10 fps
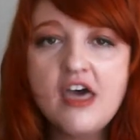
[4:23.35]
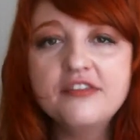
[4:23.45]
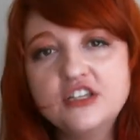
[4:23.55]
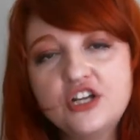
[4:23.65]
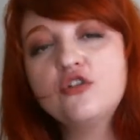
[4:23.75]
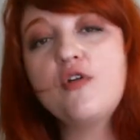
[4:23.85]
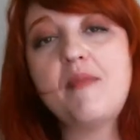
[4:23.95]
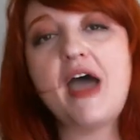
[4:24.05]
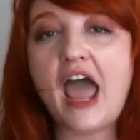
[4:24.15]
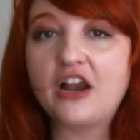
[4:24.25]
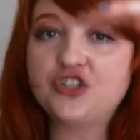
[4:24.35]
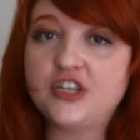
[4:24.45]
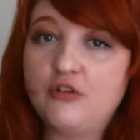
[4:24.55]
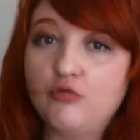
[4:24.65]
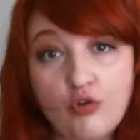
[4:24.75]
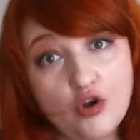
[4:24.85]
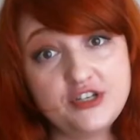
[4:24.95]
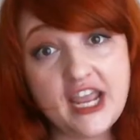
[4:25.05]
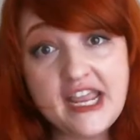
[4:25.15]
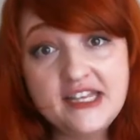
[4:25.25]
the Litter Robot actually
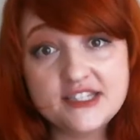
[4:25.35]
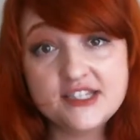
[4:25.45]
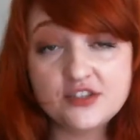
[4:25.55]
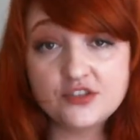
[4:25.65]
rotates